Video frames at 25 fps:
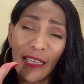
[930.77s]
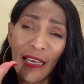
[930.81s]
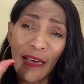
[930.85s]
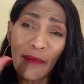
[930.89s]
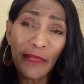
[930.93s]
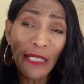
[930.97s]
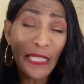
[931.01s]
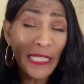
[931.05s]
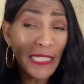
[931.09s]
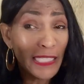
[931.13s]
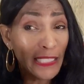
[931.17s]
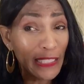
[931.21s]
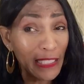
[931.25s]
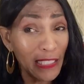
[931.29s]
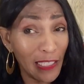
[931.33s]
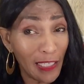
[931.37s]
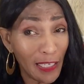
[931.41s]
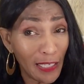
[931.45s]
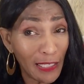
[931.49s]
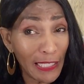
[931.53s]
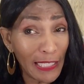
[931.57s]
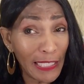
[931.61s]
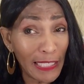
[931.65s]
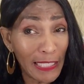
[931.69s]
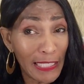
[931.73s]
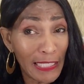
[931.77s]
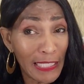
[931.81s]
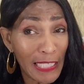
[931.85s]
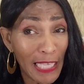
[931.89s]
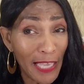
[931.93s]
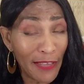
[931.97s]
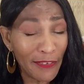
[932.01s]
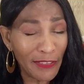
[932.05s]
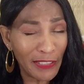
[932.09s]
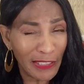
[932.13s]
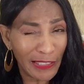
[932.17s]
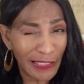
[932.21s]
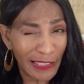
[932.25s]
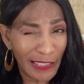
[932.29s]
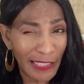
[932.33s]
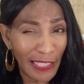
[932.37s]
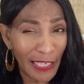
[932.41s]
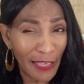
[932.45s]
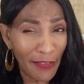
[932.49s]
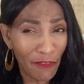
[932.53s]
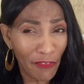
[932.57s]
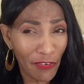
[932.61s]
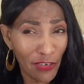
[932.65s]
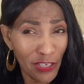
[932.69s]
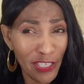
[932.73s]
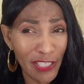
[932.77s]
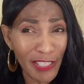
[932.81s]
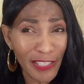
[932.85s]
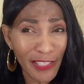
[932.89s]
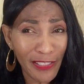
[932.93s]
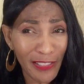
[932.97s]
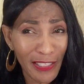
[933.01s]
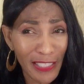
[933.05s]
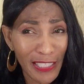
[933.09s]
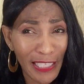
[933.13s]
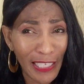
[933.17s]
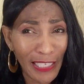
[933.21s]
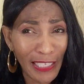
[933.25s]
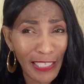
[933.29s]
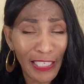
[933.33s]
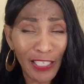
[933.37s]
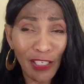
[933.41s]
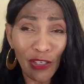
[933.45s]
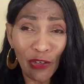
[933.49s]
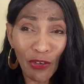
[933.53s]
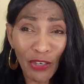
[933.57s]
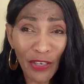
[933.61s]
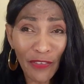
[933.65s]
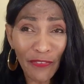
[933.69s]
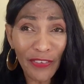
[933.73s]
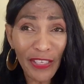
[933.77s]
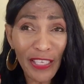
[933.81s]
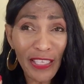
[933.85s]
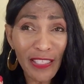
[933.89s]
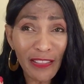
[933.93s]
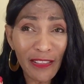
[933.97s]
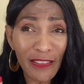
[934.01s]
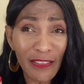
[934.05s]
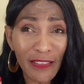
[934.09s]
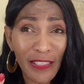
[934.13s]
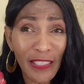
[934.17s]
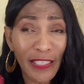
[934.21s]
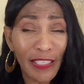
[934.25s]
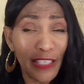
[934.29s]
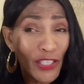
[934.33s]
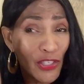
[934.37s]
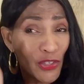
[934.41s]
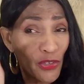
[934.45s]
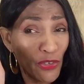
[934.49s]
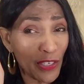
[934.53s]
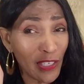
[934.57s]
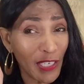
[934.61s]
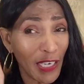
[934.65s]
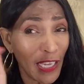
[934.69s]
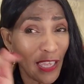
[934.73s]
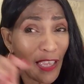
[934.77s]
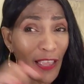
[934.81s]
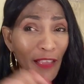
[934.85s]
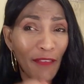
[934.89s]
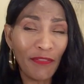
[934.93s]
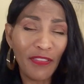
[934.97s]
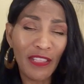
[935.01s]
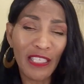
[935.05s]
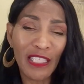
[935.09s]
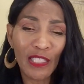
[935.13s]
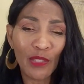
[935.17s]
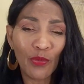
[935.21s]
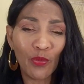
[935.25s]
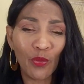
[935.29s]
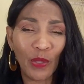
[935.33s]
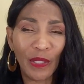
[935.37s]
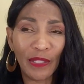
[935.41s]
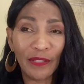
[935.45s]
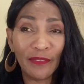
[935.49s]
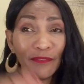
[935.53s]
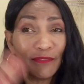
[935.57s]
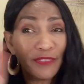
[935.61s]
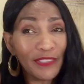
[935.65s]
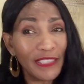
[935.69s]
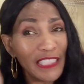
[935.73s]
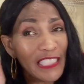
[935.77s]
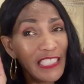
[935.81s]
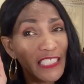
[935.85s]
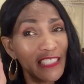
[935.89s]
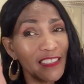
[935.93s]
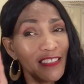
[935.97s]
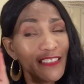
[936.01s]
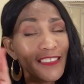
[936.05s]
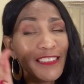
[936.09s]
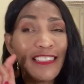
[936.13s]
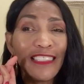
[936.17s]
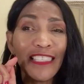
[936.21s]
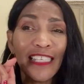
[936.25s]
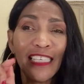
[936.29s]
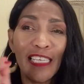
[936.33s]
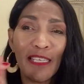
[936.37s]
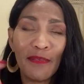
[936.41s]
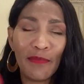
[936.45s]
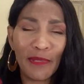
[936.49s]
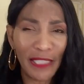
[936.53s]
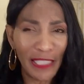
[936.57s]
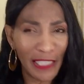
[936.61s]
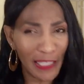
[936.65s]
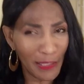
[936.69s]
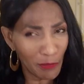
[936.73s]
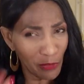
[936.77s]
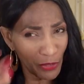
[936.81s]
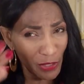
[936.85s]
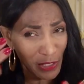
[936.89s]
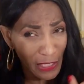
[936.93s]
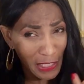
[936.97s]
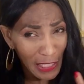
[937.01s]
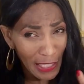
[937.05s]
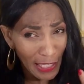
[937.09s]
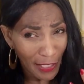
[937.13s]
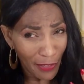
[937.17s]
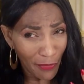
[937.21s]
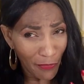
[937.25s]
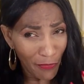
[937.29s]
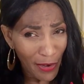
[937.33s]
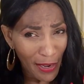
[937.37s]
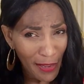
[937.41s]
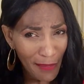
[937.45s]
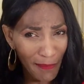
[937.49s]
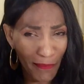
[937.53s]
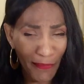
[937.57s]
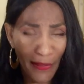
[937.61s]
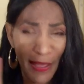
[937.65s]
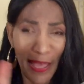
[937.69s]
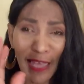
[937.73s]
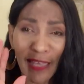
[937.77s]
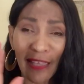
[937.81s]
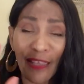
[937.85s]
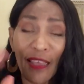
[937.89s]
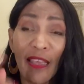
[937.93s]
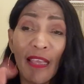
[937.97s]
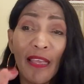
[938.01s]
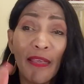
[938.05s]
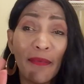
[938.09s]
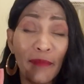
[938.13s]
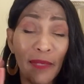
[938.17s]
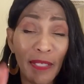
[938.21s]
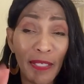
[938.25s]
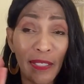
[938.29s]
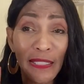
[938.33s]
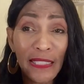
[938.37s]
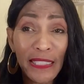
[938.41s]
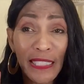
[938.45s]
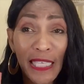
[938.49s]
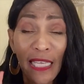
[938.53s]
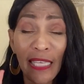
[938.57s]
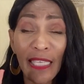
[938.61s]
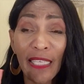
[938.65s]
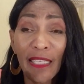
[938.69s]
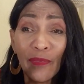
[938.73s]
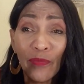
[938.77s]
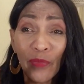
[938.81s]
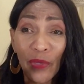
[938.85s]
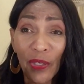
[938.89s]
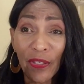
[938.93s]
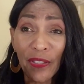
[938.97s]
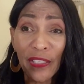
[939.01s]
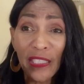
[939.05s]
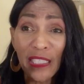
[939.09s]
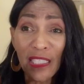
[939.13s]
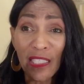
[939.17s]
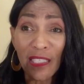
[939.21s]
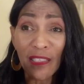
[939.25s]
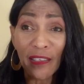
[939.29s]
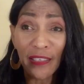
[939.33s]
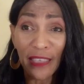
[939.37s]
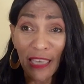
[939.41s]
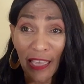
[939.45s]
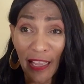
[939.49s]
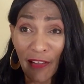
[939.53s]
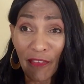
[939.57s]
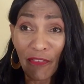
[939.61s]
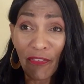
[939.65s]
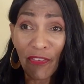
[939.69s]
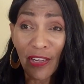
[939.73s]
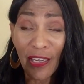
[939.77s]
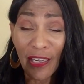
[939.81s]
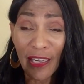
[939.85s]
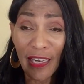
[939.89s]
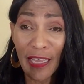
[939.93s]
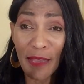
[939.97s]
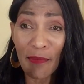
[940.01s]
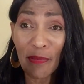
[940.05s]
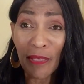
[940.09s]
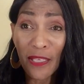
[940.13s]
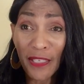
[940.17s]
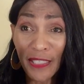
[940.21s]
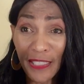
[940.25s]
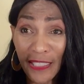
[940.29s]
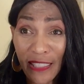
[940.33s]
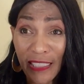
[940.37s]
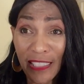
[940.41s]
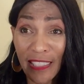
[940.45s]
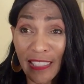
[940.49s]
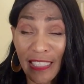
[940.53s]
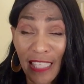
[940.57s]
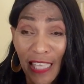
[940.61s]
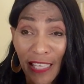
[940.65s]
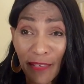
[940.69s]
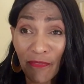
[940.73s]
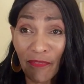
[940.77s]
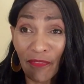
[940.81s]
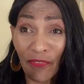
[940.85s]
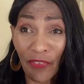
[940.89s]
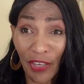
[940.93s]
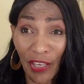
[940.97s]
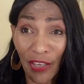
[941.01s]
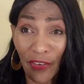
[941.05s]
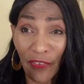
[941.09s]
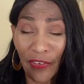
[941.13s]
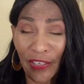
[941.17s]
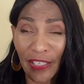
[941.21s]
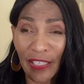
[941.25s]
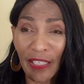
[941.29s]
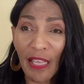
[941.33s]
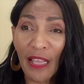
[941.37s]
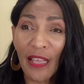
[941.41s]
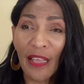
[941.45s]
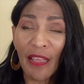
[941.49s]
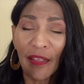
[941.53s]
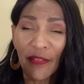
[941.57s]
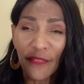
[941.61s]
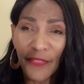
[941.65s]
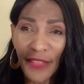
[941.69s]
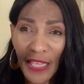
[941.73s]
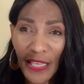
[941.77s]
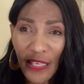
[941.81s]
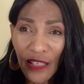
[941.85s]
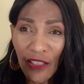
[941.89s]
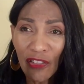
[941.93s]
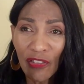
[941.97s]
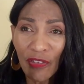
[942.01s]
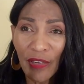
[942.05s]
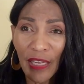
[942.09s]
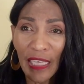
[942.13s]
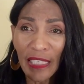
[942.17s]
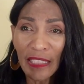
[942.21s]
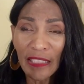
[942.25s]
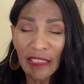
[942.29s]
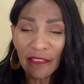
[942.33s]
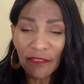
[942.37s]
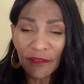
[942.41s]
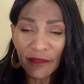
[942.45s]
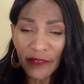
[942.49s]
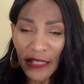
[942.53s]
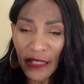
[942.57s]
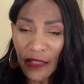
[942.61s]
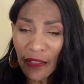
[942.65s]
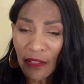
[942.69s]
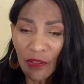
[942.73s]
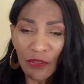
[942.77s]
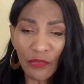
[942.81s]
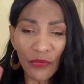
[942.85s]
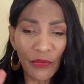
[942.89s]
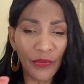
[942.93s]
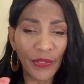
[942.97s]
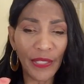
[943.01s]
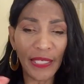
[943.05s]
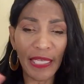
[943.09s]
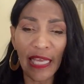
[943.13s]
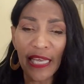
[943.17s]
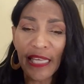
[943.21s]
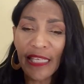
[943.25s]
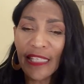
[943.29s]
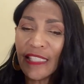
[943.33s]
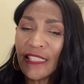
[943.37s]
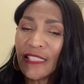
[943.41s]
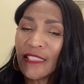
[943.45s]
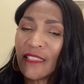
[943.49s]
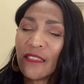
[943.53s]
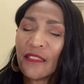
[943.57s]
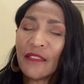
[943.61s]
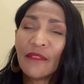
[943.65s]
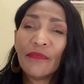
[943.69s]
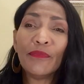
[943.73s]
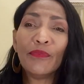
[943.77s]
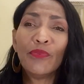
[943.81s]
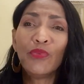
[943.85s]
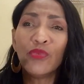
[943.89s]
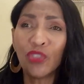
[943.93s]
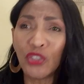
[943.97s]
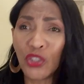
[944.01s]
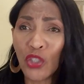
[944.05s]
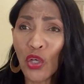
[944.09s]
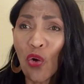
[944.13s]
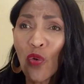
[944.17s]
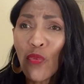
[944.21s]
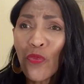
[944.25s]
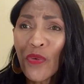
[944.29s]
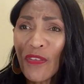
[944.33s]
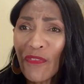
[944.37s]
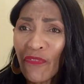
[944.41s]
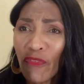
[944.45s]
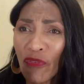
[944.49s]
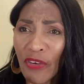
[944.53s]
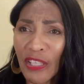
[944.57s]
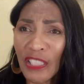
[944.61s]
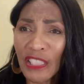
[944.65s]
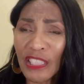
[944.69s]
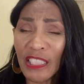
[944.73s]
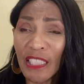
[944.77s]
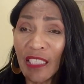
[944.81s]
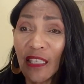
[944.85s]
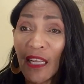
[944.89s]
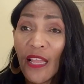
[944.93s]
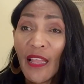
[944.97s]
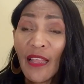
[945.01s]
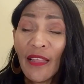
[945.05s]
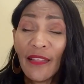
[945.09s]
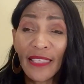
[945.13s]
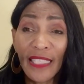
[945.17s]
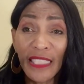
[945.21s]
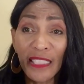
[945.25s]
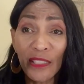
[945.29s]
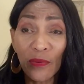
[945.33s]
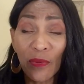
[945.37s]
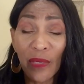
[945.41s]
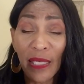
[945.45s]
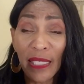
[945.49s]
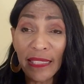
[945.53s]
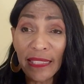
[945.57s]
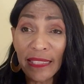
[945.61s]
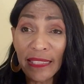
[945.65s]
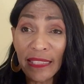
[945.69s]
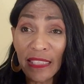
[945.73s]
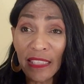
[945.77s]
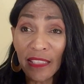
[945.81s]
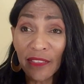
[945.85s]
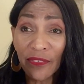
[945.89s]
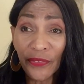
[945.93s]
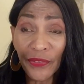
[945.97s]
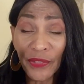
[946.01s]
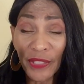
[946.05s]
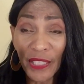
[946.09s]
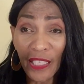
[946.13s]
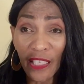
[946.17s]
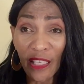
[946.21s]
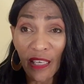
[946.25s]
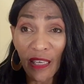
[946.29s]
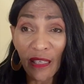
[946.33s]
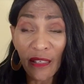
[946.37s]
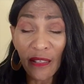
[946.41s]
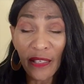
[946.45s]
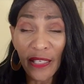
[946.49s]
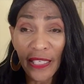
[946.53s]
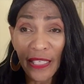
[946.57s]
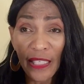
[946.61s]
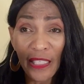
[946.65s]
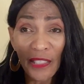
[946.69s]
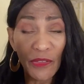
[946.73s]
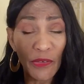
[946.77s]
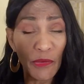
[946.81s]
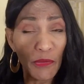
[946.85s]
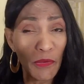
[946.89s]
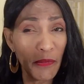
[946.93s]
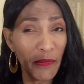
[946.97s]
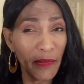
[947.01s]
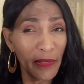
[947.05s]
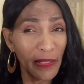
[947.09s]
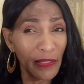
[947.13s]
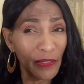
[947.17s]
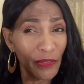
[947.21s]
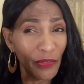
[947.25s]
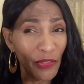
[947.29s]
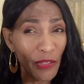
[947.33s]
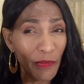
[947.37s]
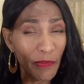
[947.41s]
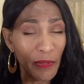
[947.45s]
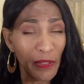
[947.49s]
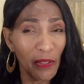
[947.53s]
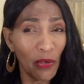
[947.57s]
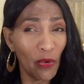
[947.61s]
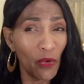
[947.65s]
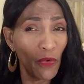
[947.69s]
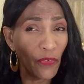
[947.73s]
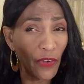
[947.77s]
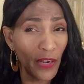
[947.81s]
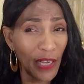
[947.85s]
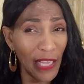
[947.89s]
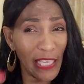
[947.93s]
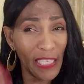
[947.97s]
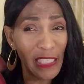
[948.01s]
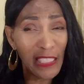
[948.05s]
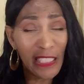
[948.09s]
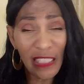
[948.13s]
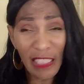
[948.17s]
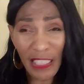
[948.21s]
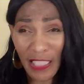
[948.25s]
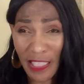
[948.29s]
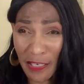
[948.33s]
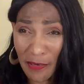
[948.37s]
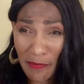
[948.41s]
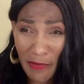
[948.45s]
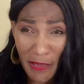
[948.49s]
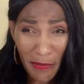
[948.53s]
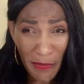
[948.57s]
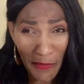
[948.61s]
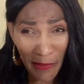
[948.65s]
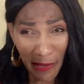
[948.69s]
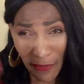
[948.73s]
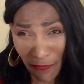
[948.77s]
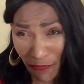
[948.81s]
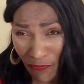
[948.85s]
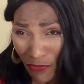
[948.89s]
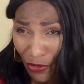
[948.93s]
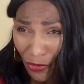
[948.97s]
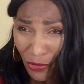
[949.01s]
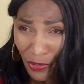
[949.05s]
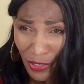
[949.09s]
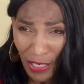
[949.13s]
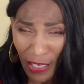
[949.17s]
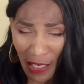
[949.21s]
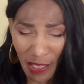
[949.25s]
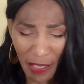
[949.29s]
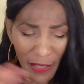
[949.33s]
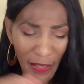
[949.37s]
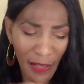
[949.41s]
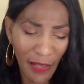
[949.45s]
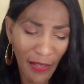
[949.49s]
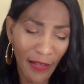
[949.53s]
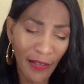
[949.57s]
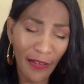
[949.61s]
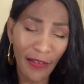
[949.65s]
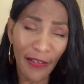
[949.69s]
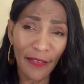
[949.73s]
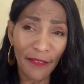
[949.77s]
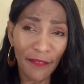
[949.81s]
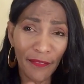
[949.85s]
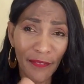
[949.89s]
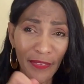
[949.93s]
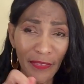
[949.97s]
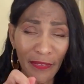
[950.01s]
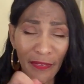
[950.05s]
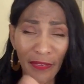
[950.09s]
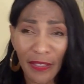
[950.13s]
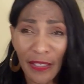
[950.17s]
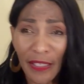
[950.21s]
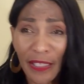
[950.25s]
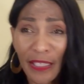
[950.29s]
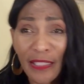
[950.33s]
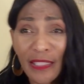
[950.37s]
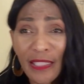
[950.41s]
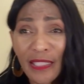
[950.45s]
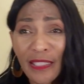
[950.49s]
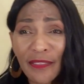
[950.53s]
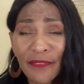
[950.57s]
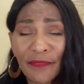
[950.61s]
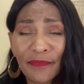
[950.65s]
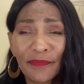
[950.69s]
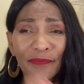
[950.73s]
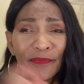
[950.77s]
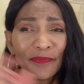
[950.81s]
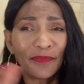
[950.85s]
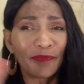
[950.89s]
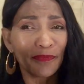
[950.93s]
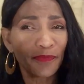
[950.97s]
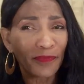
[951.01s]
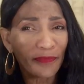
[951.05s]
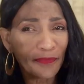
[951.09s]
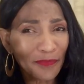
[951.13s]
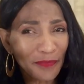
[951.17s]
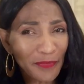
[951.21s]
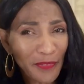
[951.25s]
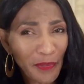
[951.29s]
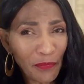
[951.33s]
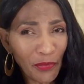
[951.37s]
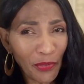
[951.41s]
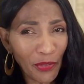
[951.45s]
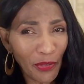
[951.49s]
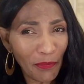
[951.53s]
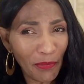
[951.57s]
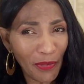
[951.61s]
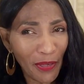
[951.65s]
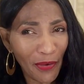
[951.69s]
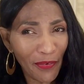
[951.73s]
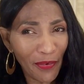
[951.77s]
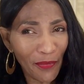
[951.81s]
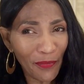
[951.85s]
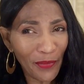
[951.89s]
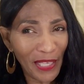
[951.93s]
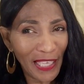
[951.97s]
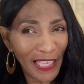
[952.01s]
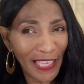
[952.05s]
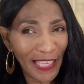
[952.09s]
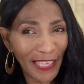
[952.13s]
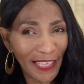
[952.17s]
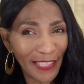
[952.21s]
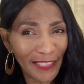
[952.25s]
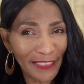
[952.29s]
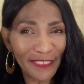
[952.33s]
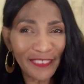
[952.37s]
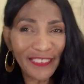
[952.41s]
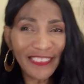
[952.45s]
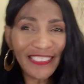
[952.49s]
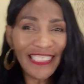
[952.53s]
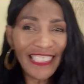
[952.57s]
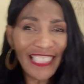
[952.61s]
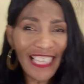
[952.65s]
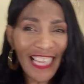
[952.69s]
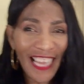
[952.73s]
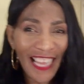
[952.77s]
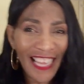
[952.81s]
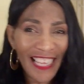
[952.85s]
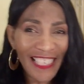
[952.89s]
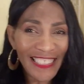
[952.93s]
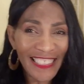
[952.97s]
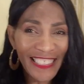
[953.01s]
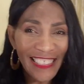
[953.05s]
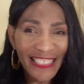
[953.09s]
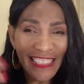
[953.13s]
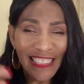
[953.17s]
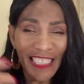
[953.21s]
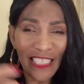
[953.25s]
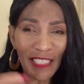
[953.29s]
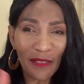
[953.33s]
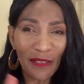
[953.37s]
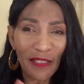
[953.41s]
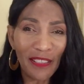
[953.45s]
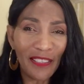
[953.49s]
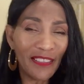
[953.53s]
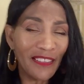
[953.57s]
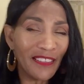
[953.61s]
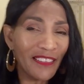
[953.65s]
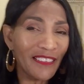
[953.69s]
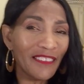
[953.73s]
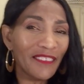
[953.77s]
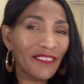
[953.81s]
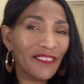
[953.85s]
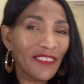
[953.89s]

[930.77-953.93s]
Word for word: I'm gonna let the young ladies have it today for Easter Sunday and all of Easter Sunday. You can have this one for Easter Sunday, but then I'm gonna take it right back because I can wear this on every day because it's that fragrant, that attractive, that alluring, and it's so refreshing. That's why it says for the young ladies, remember I told you but over 18 and maybe about 30. It's Burberry Weekend. Yes, isn't that a little,